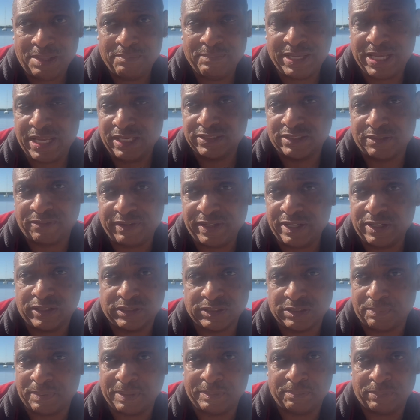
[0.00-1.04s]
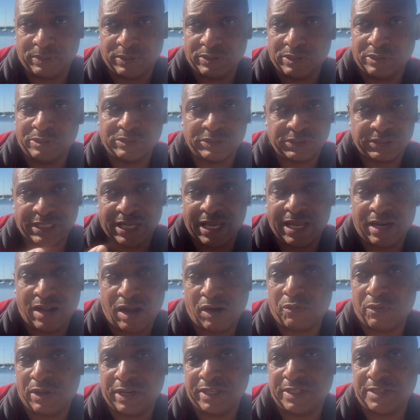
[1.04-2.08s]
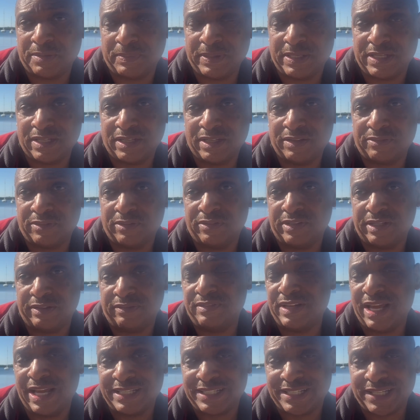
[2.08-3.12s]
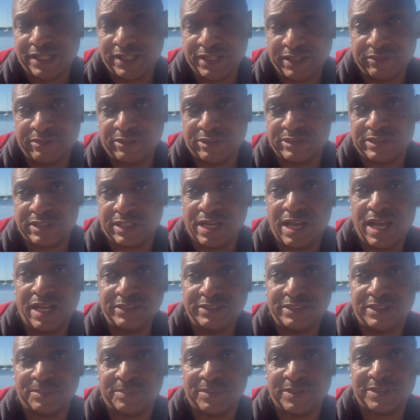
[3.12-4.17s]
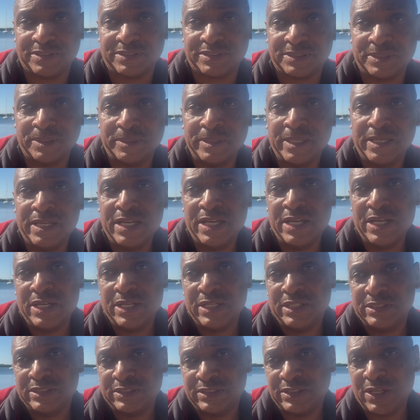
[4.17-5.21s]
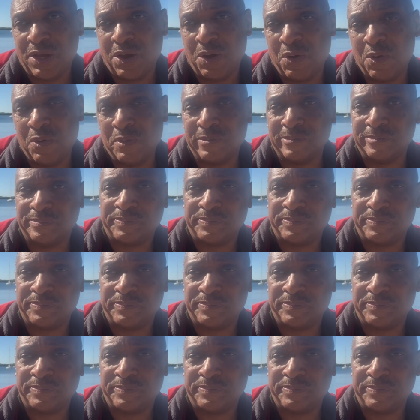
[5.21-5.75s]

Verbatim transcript: because the vehicles have been produced and are ready to be delivered, if not delivered to customers. So